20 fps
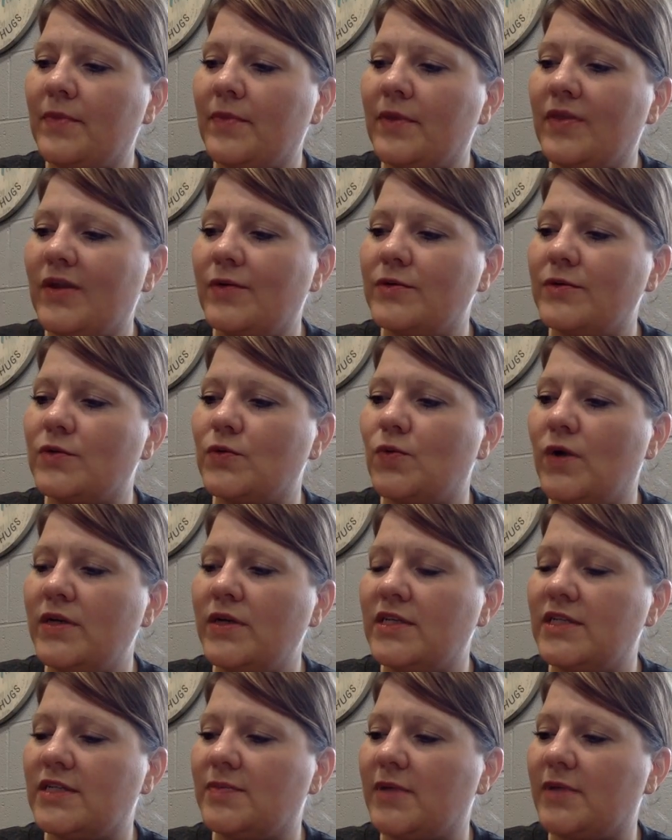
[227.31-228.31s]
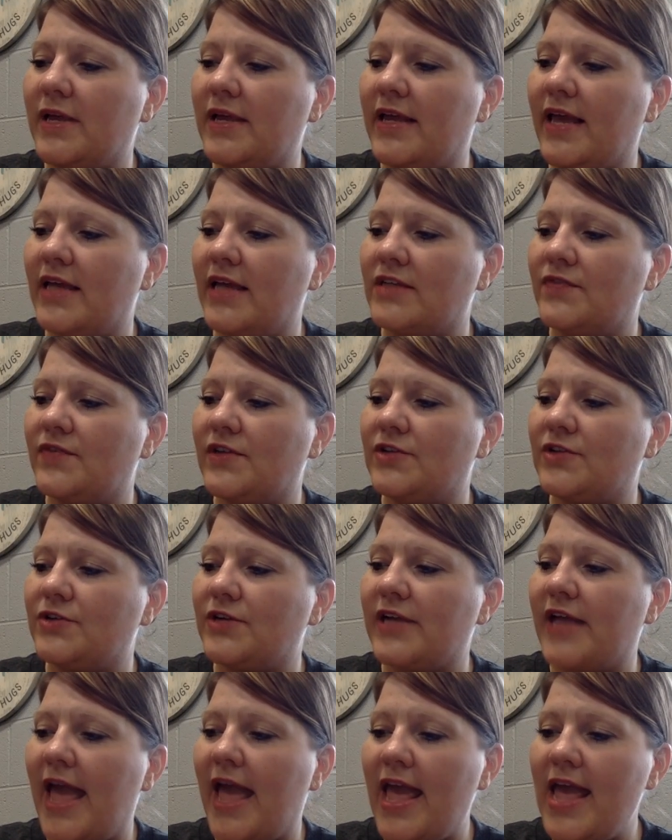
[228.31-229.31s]
There was one display case
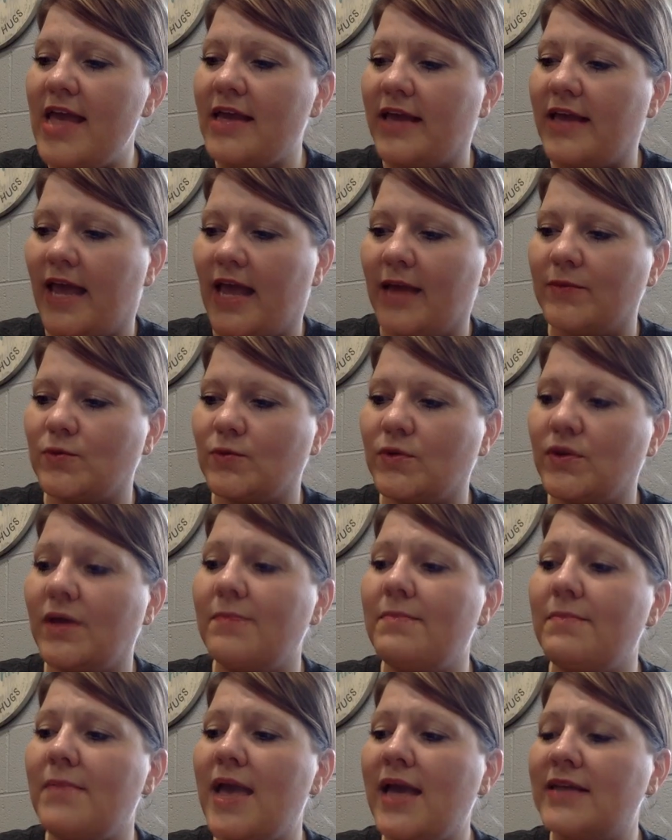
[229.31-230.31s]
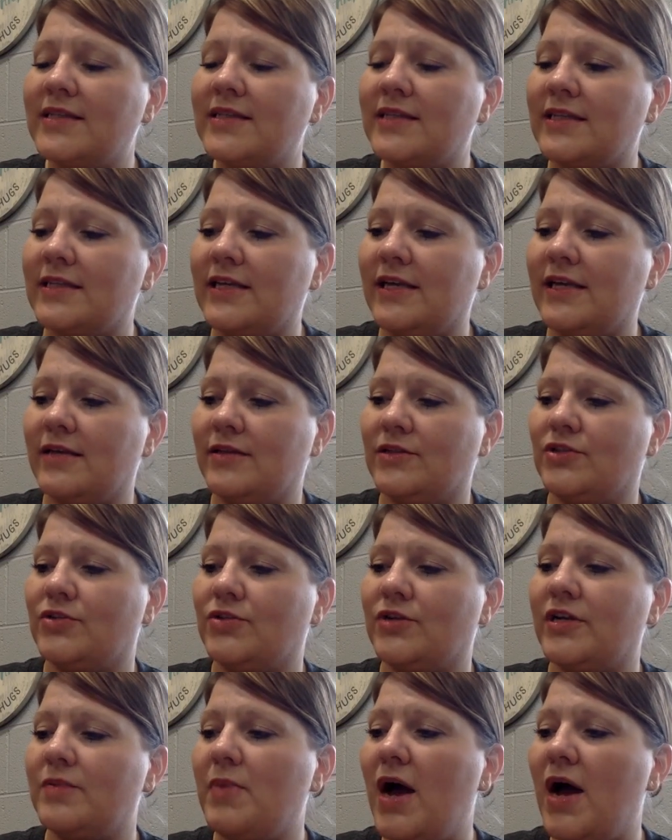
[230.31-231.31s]
featuring 8 games with amazingly
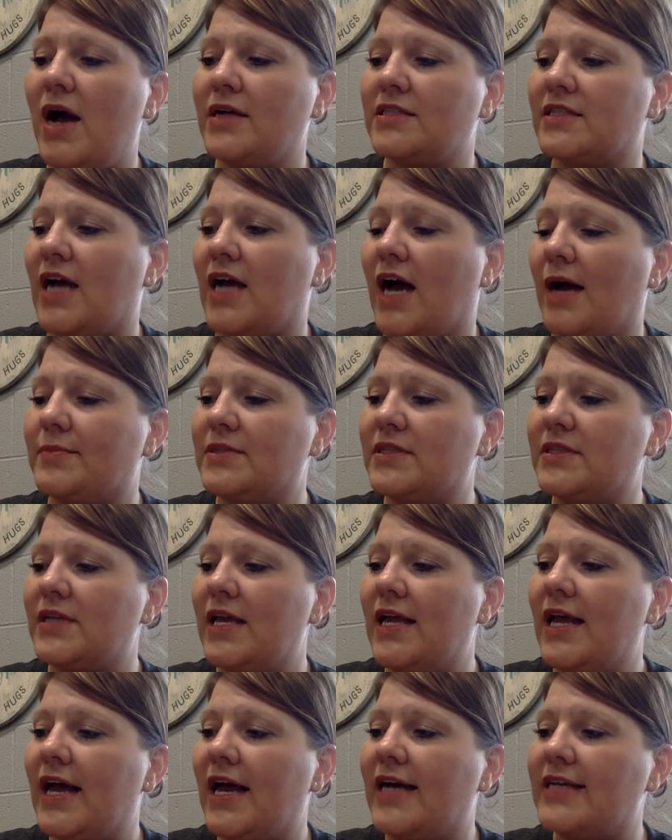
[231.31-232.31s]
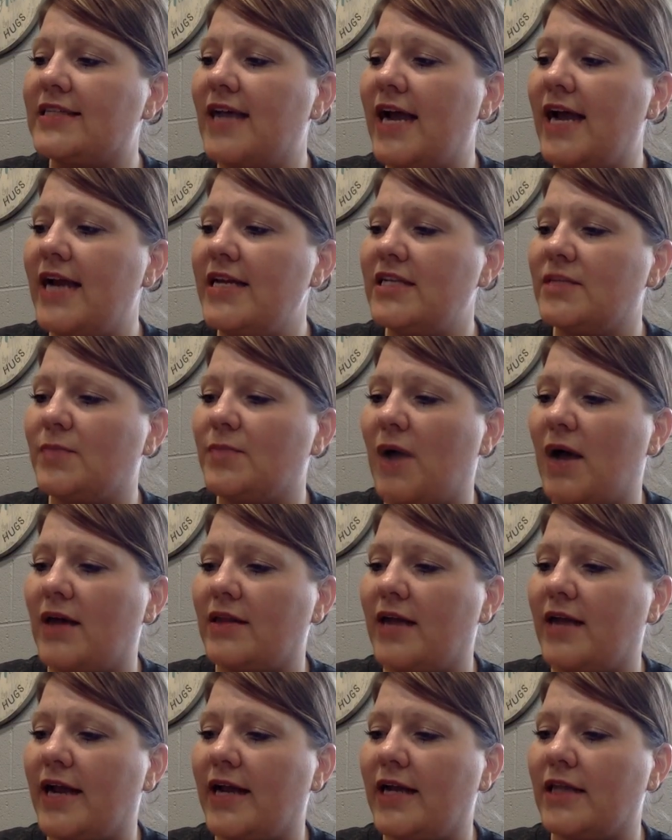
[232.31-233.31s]
illustrated box tops. A tiny
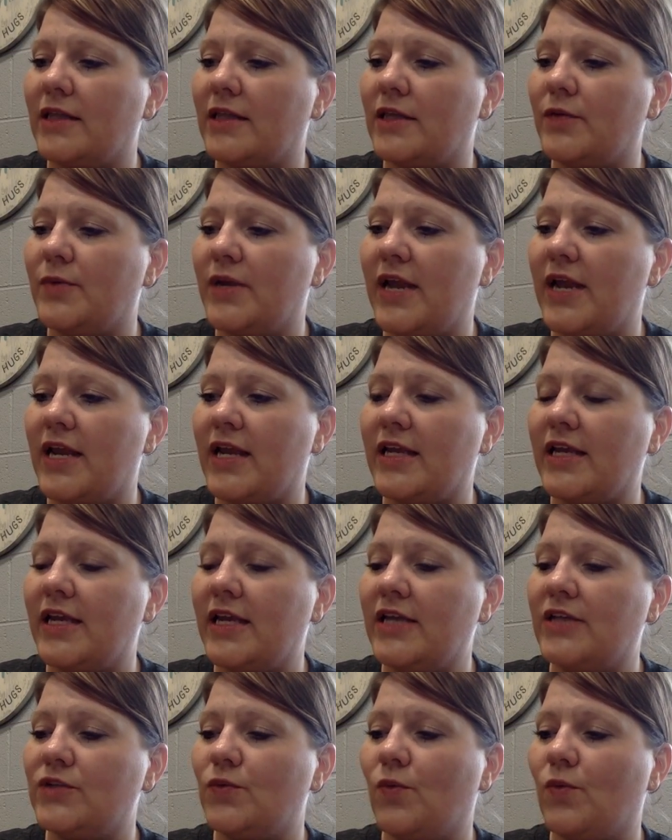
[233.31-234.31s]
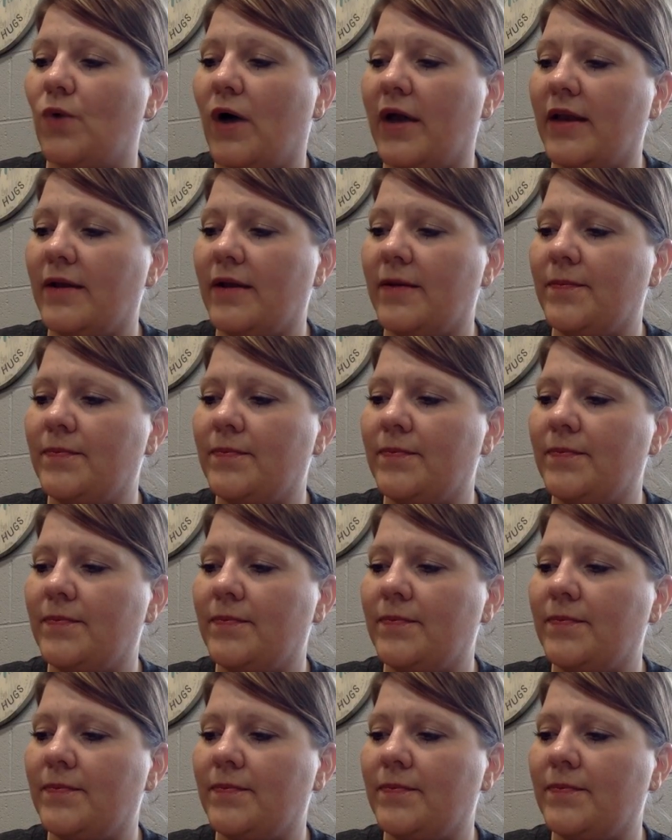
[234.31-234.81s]
spotlight illuminated each one.